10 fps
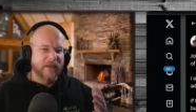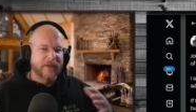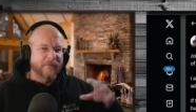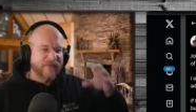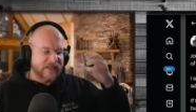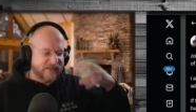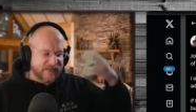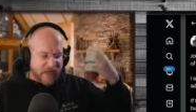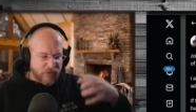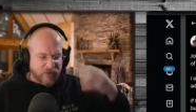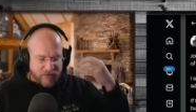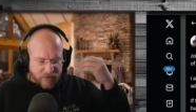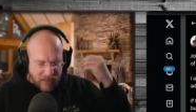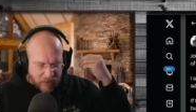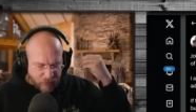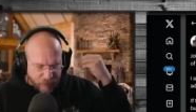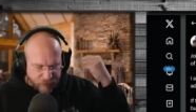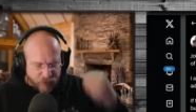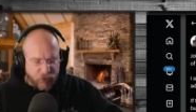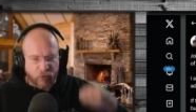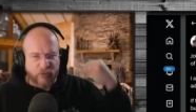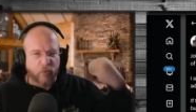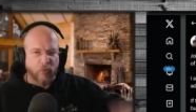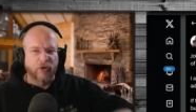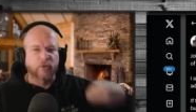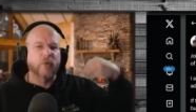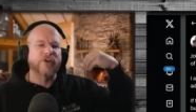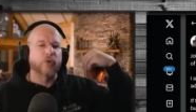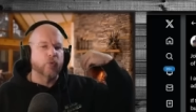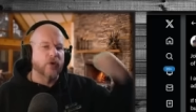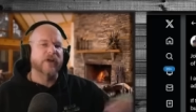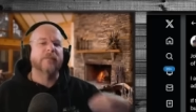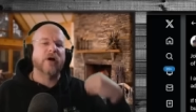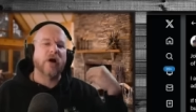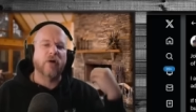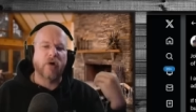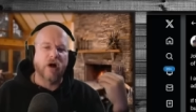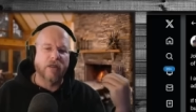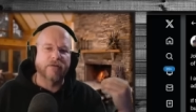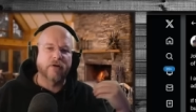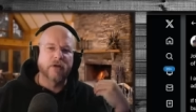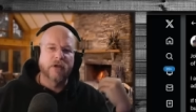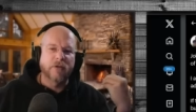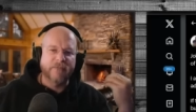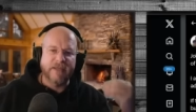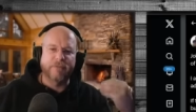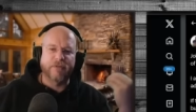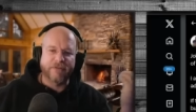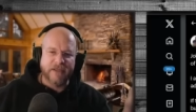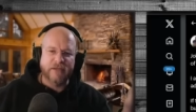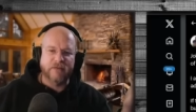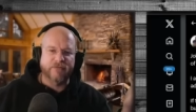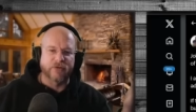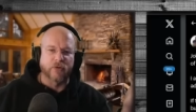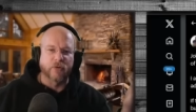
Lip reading: this is how you view the world when you're worried about how other people think of you.